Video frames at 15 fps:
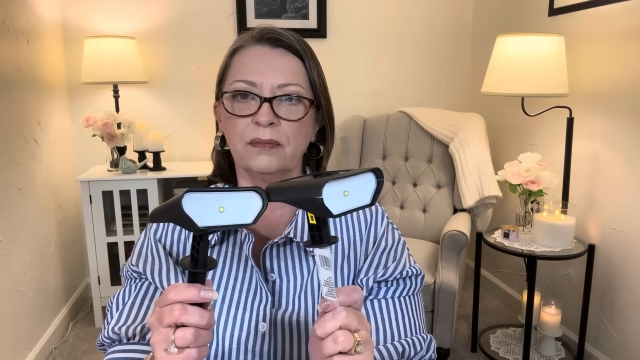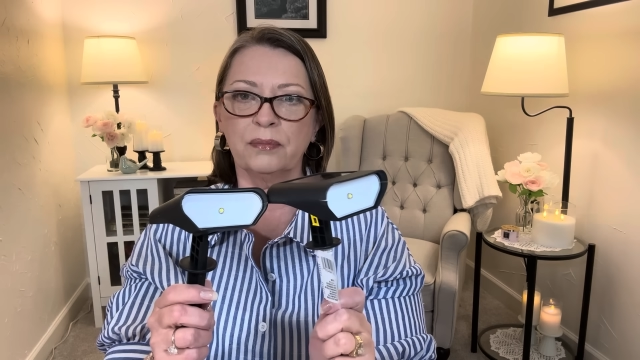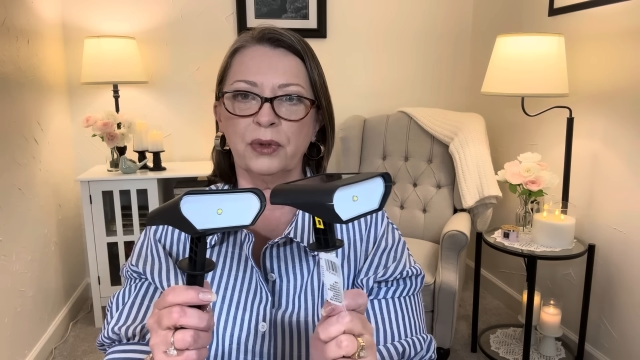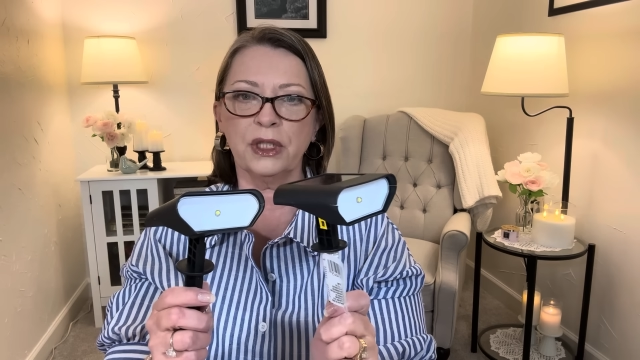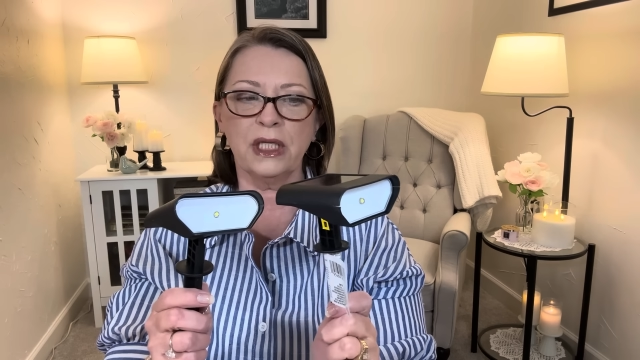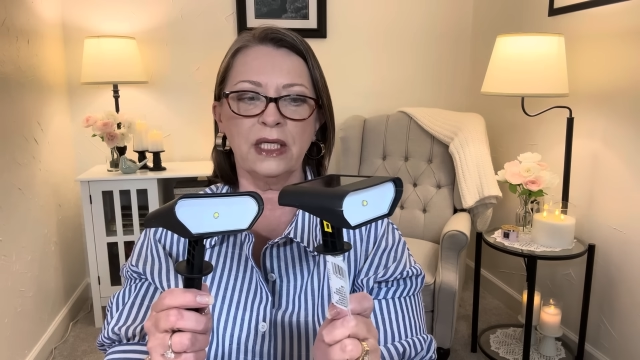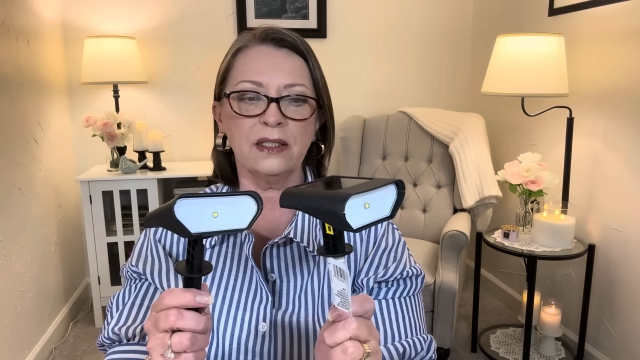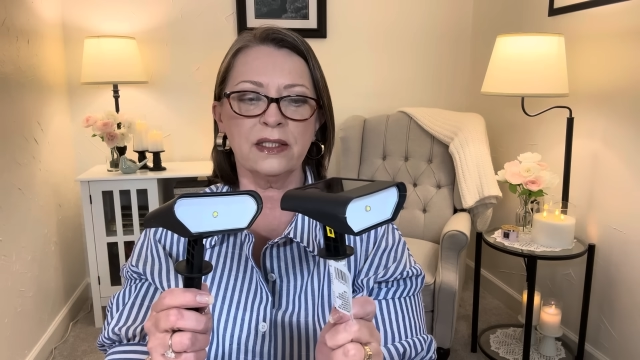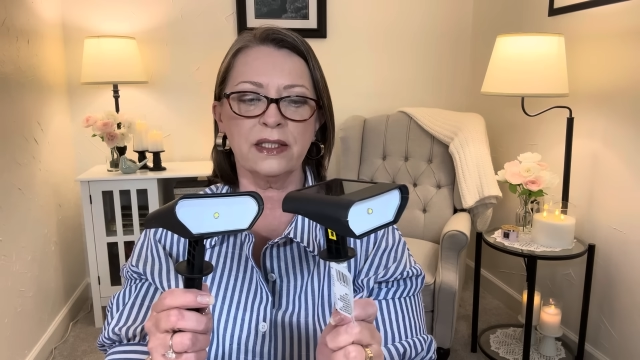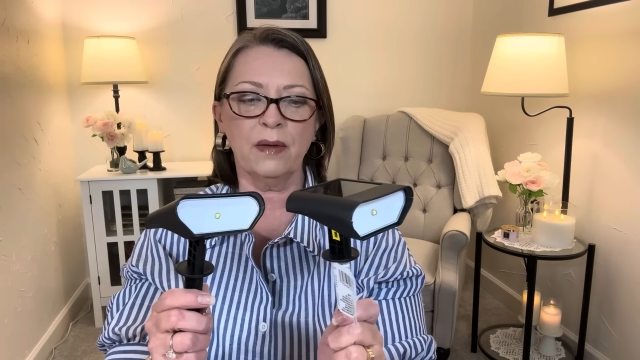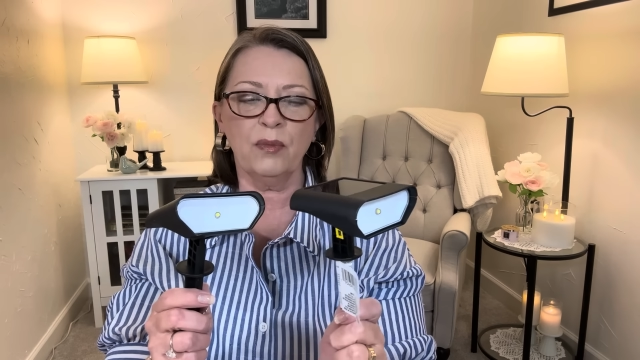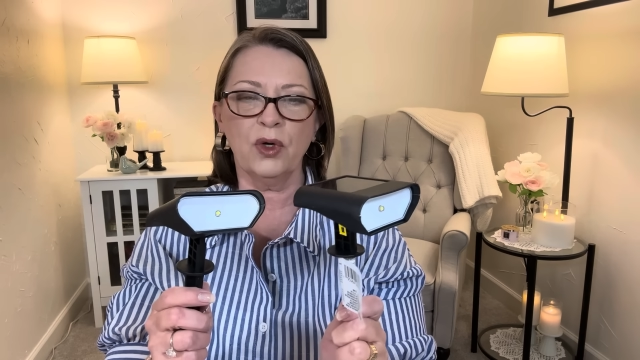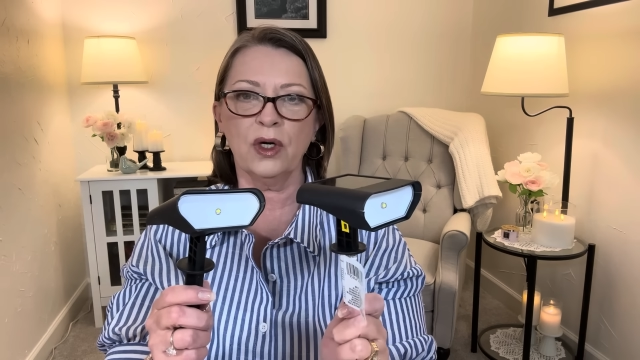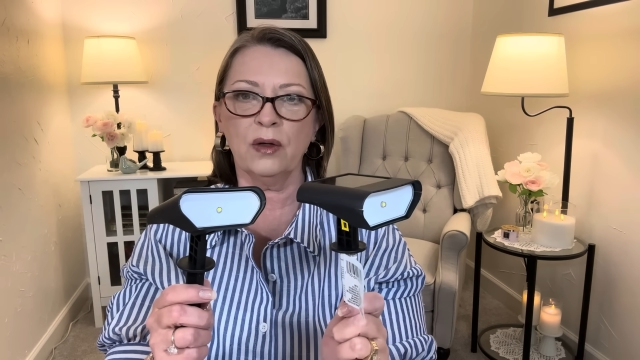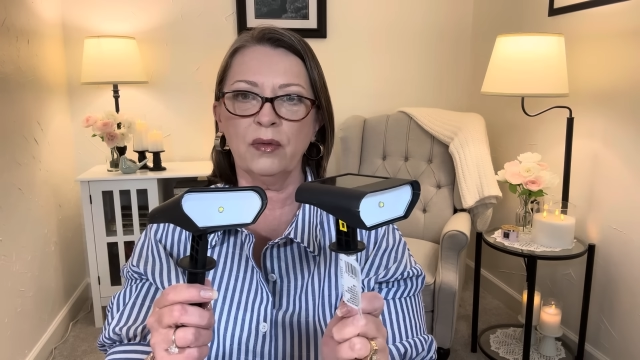put these
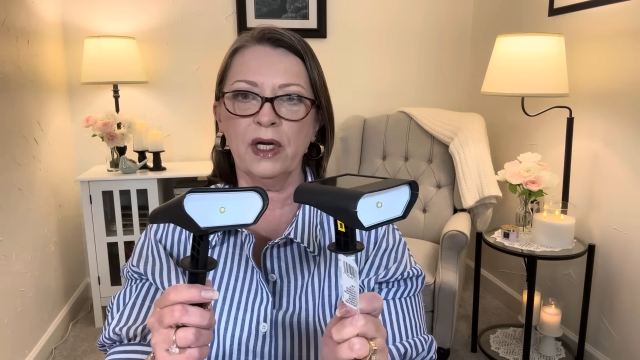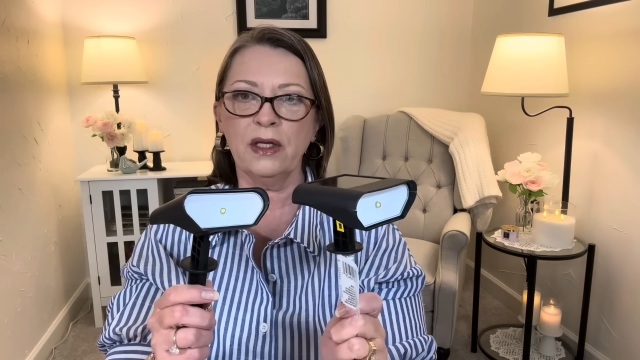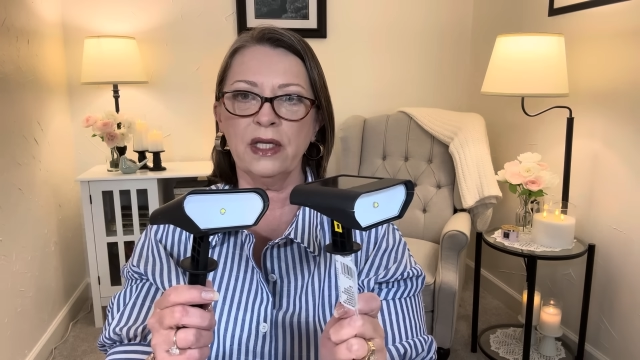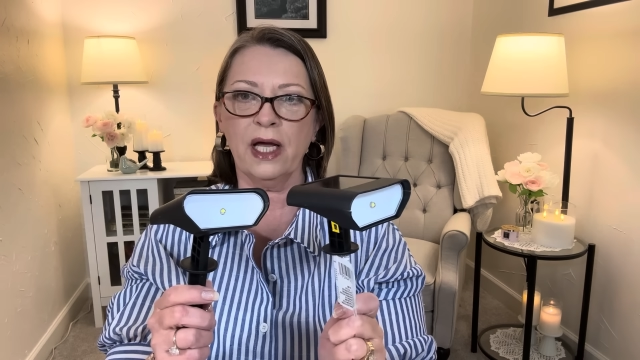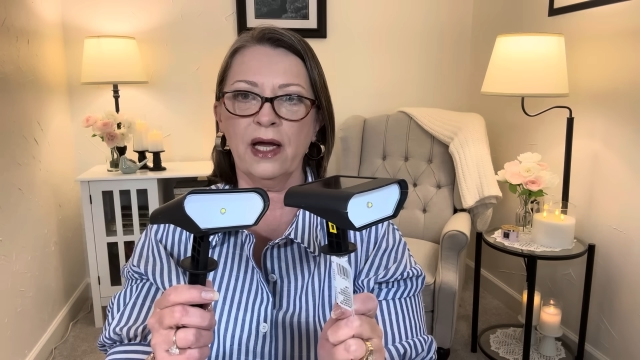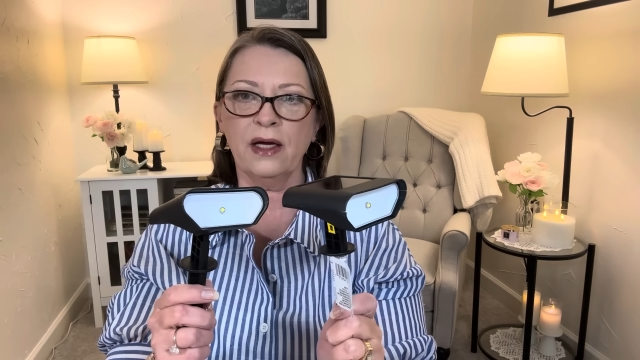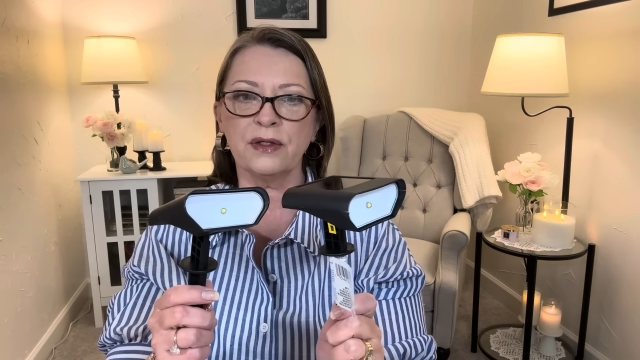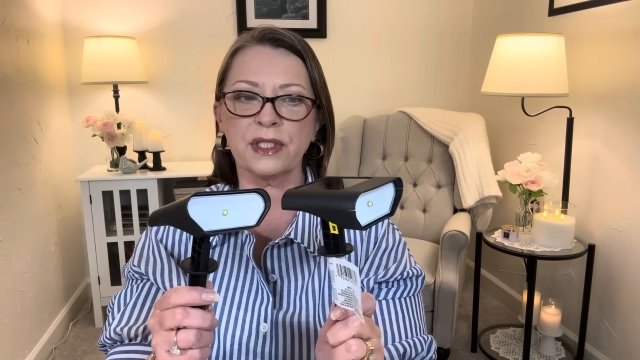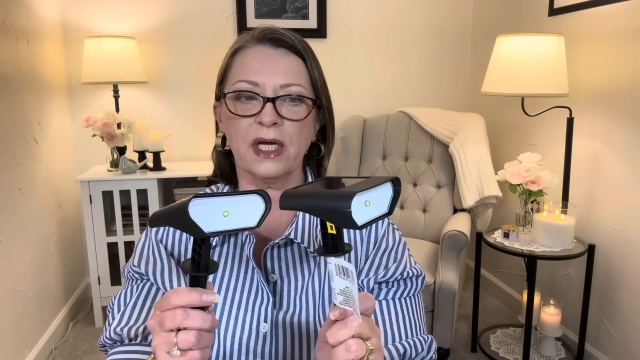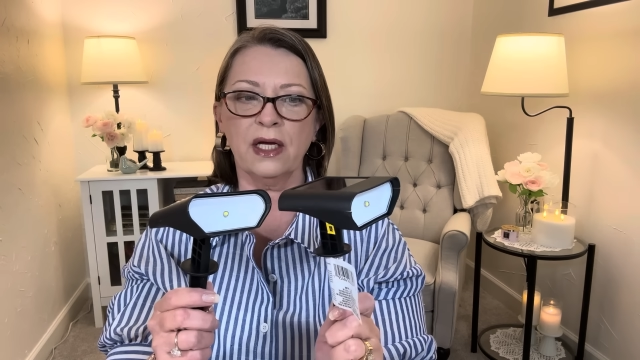somewhere around the house.